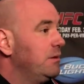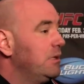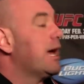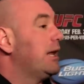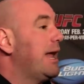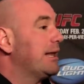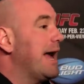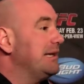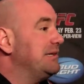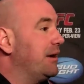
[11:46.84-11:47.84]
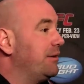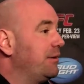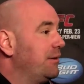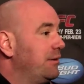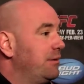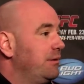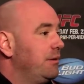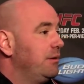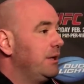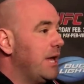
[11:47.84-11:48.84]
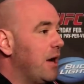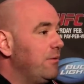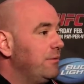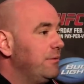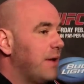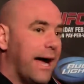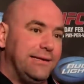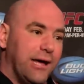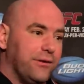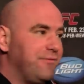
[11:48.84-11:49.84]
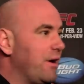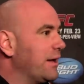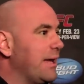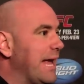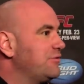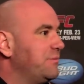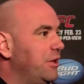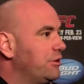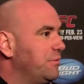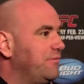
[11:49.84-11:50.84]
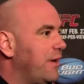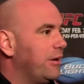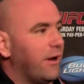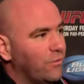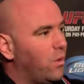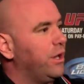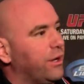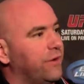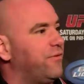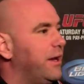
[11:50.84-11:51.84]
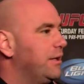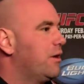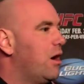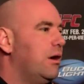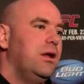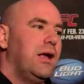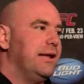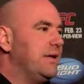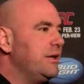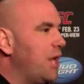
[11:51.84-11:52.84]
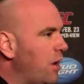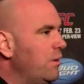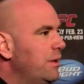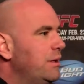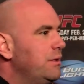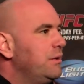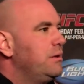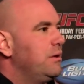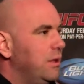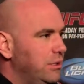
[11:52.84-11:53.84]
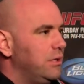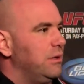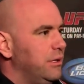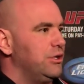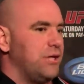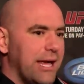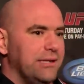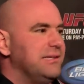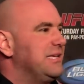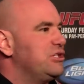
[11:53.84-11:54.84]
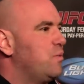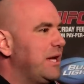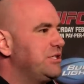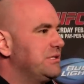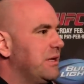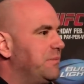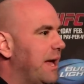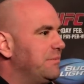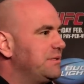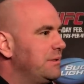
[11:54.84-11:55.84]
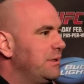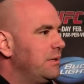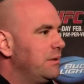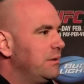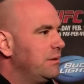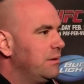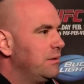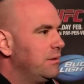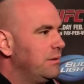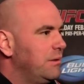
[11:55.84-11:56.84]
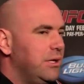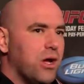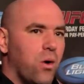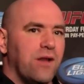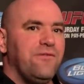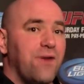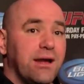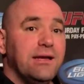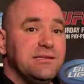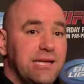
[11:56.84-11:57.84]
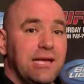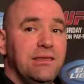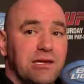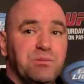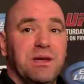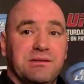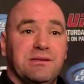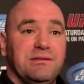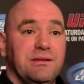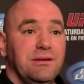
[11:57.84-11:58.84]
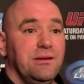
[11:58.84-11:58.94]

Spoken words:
you got a lot of guys here. You know? I tell the fucking guys from The Ultimate Fighter, every one of you are going to fight in the card. I tell you, you get in these situations sometimes. You go on a fucking skid in this business.